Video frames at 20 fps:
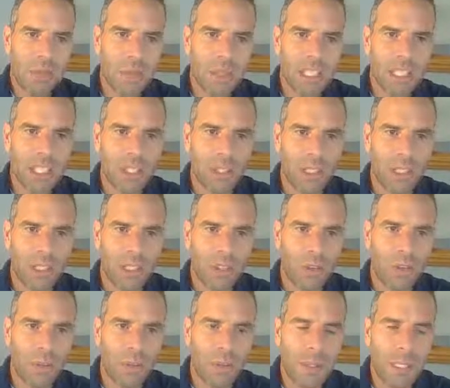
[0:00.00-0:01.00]
this week. You'll
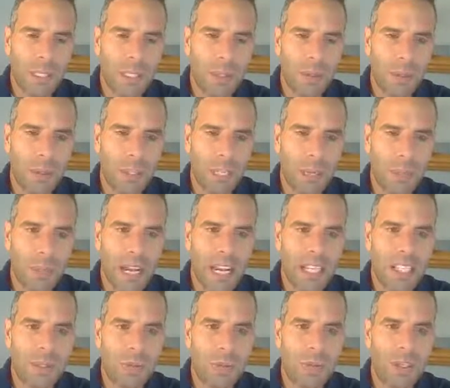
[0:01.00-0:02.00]
encrypt it with a
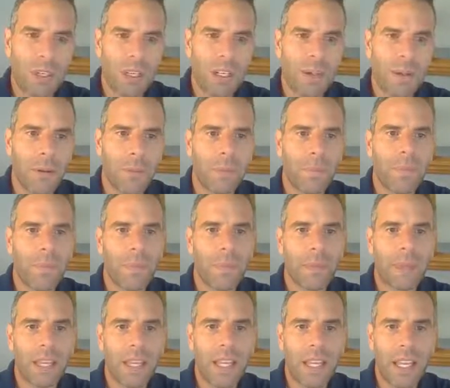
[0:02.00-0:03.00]
password,
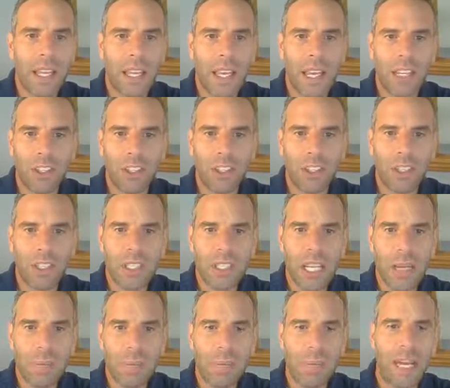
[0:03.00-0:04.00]
and you'll just
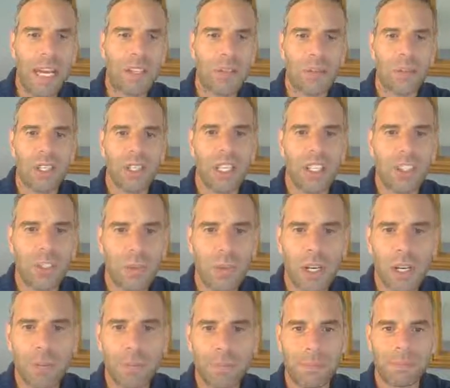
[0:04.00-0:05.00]
type the password in that you
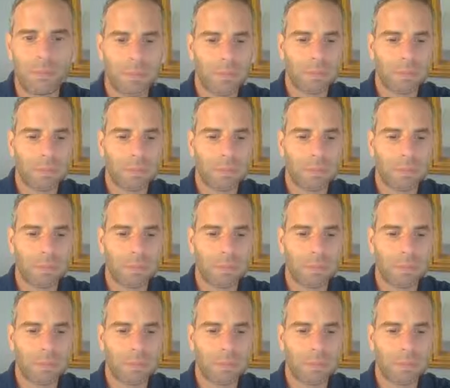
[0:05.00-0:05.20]
want.